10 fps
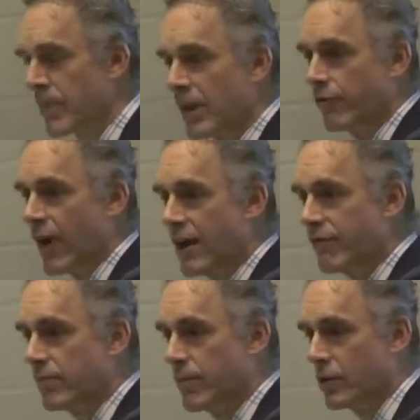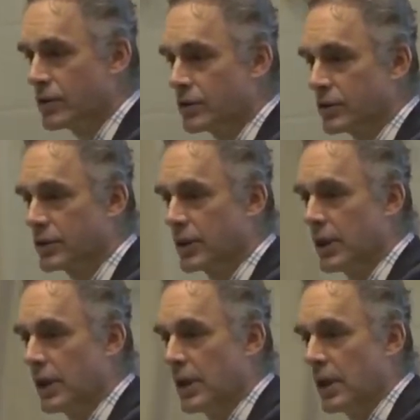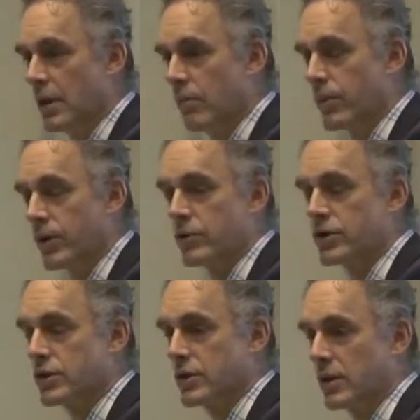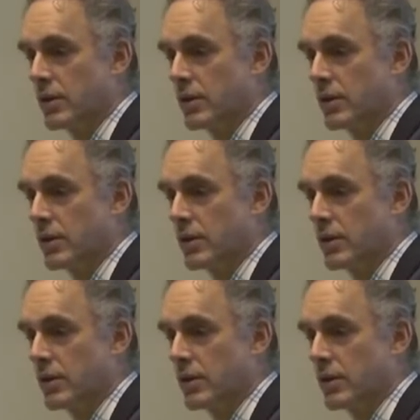5 composers produce